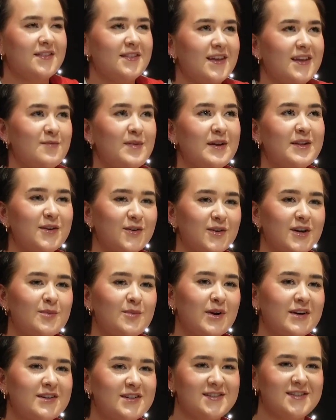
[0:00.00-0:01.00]
I've been the only
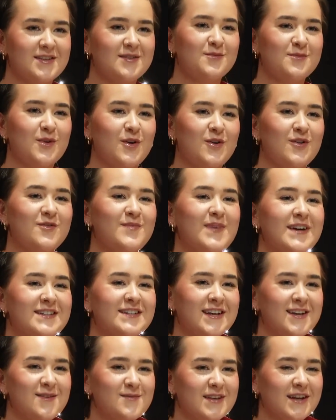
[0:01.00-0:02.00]
apprentice in all of my
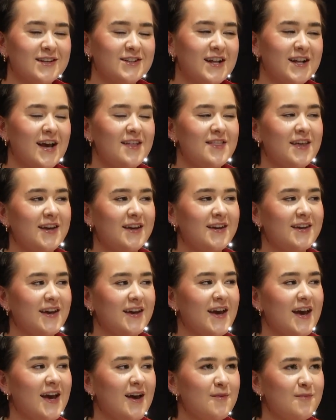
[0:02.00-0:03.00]
teams, actually. I think
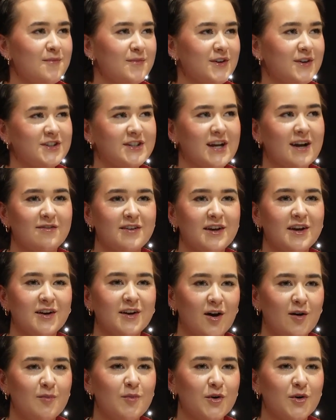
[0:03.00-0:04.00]
there are definitely
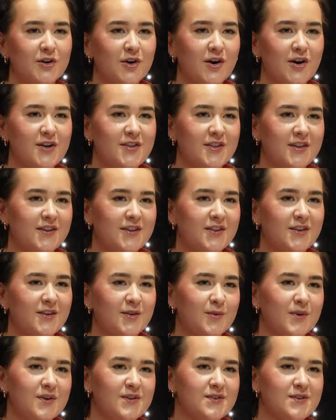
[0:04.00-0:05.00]
a lot more now than
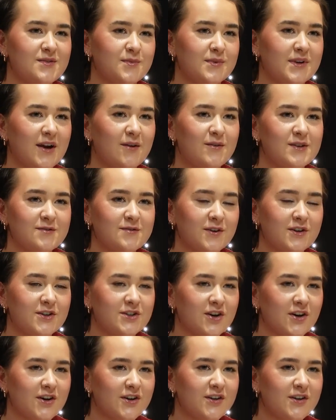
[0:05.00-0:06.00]
there was when I was first
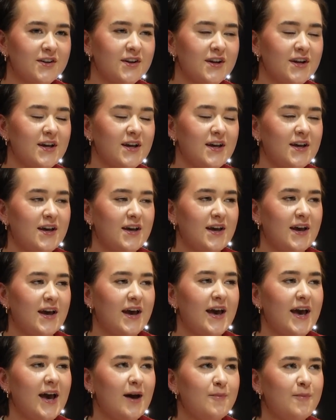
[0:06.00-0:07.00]
starting.
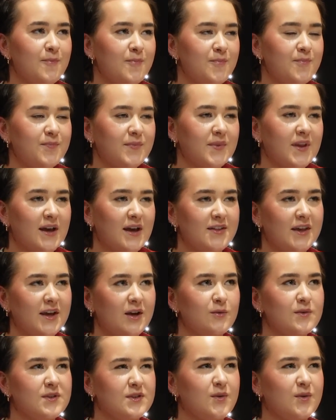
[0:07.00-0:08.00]
I think
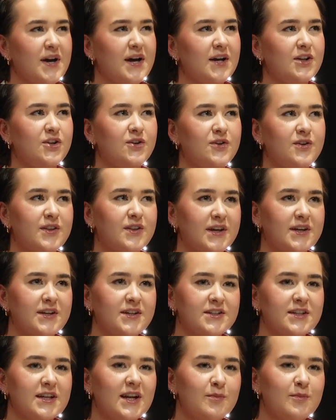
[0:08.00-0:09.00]
it was quite a new
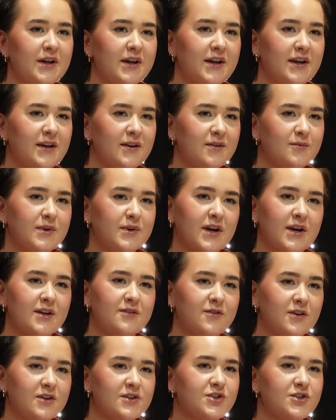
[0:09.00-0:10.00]
thing to Liberty when I had
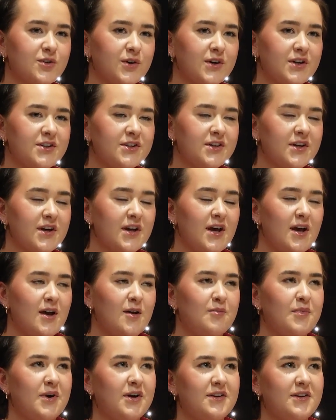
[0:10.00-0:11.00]
first joined,
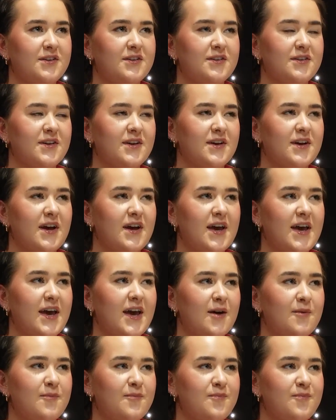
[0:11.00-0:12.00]
but
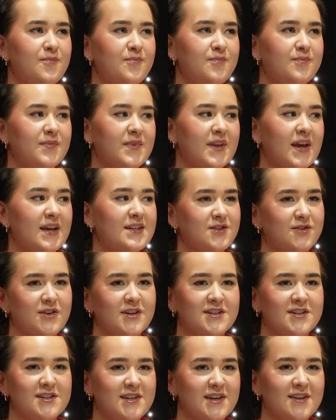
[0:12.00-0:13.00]
it's
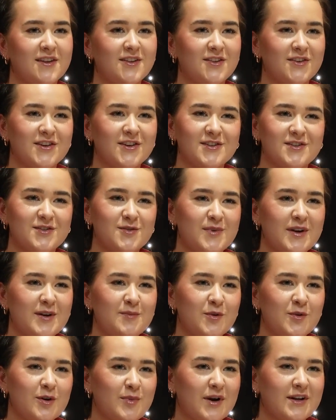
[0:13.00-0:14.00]
great to see that there is so many
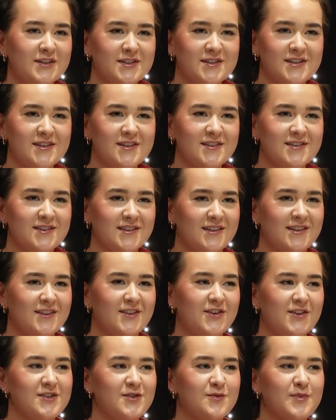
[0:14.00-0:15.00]
more apprentices and
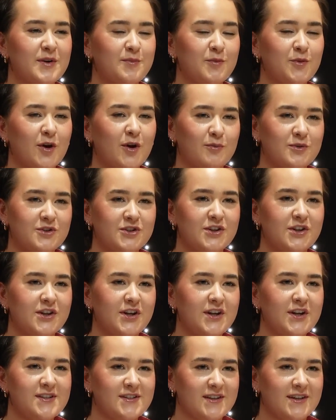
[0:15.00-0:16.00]
there is so many more
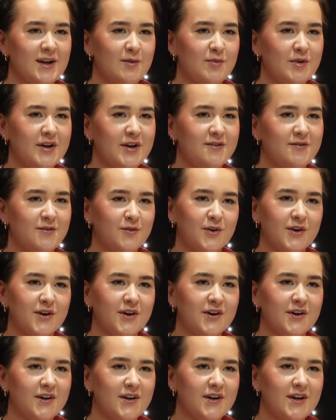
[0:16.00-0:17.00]
opportunities in Liberty
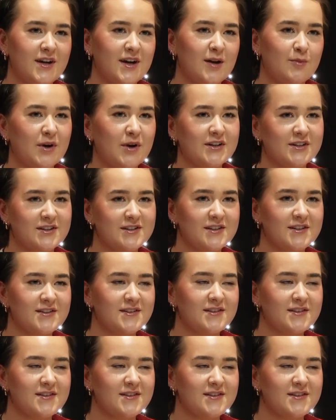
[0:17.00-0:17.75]
for apprentices.